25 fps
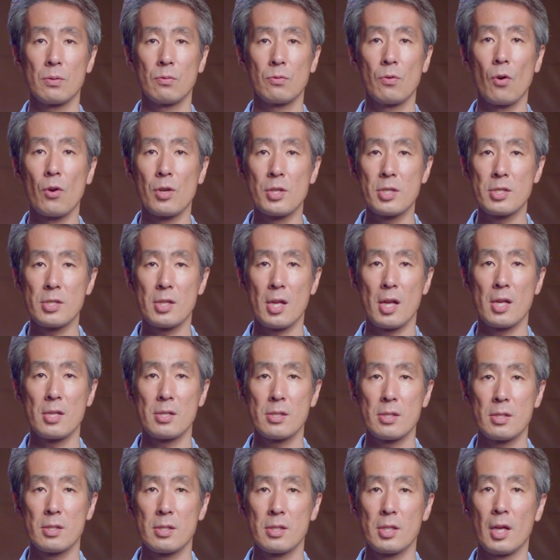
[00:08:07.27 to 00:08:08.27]
for
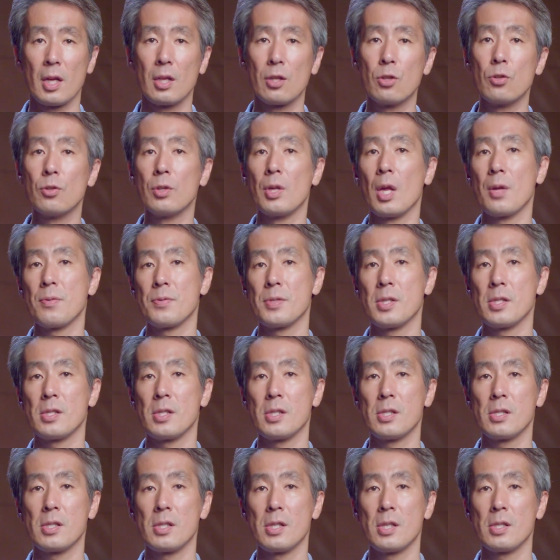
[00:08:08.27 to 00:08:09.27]
instance, the
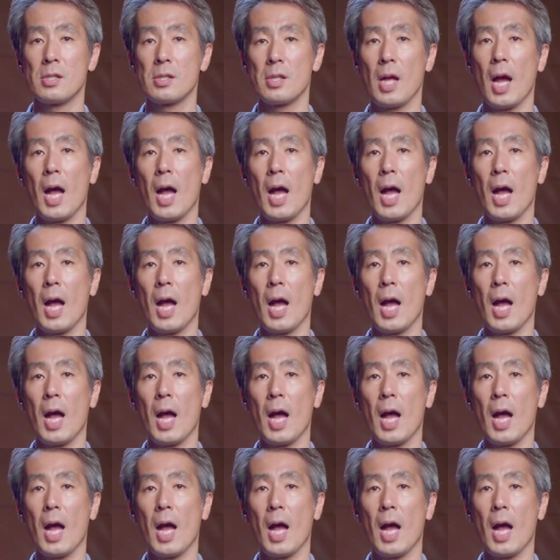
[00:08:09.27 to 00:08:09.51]
UNFCCC's